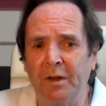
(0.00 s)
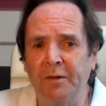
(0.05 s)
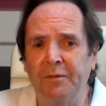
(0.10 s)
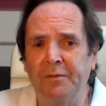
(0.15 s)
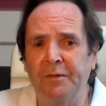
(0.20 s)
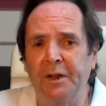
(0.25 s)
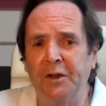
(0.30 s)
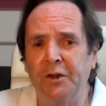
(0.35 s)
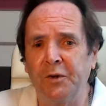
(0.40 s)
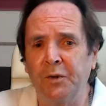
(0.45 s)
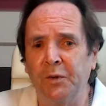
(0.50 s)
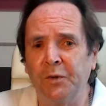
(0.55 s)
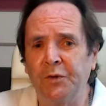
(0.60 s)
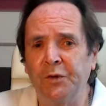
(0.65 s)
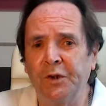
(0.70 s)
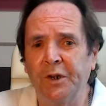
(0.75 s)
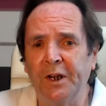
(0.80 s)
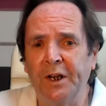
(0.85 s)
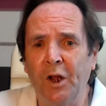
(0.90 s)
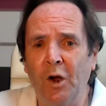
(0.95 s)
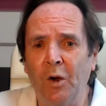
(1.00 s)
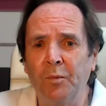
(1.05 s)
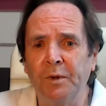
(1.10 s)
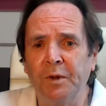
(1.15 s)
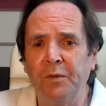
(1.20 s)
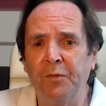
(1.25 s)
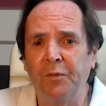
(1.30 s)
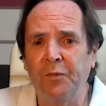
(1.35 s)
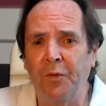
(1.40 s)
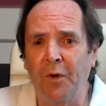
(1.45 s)
videos, you can help
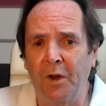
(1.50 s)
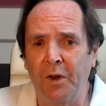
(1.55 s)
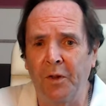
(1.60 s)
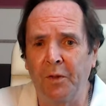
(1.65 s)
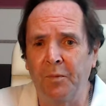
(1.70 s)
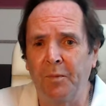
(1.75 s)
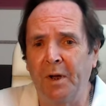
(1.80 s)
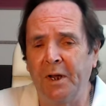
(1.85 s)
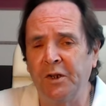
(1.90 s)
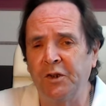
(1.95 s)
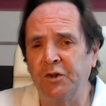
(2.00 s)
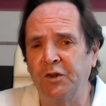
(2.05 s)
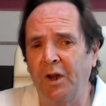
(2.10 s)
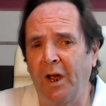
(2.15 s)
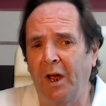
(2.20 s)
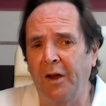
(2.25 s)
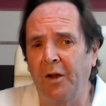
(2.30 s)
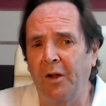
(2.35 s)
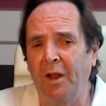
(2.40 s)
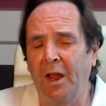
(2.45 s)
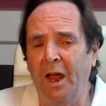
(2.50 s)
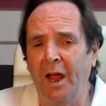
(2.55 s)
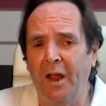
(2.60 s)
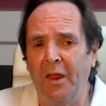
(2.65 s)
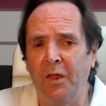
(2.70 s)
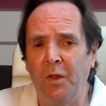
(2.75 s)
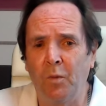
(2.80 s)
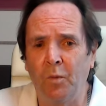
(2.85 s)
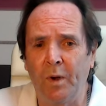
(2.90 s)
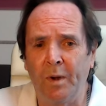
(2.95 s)
me fund my channel
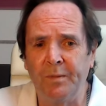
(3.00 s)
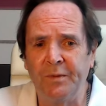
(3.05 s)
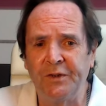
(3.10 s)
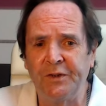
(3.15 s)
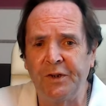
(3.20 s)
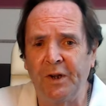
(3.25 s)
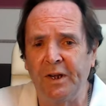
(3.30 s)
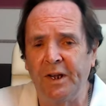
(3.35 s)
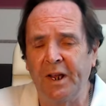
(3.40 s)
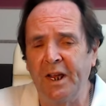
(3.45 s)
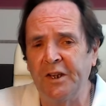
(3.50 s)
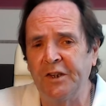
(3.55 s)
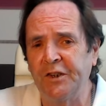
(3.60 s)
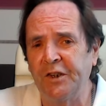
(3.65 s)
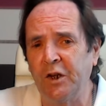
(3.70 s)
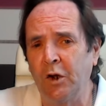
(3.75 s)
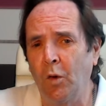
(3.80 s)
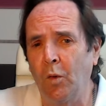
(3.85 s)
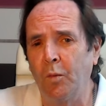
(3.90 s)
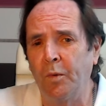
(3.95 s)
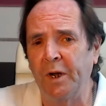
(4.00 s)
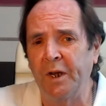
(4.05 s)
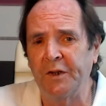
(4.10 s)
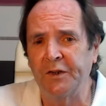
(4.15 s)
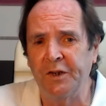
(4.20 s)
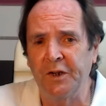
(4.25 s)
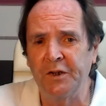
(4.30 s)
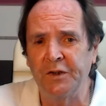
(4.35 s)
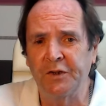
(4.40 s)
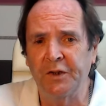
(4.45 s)
and the website SEO
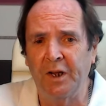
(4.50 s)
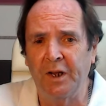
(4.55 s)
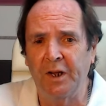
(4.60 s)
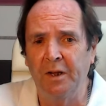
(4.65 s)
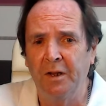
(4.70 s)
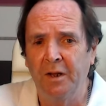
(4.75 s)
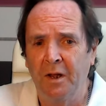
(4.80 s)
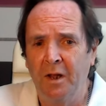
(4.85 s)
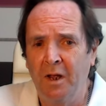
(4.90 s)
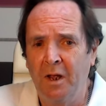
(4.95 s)
BRICS Insight.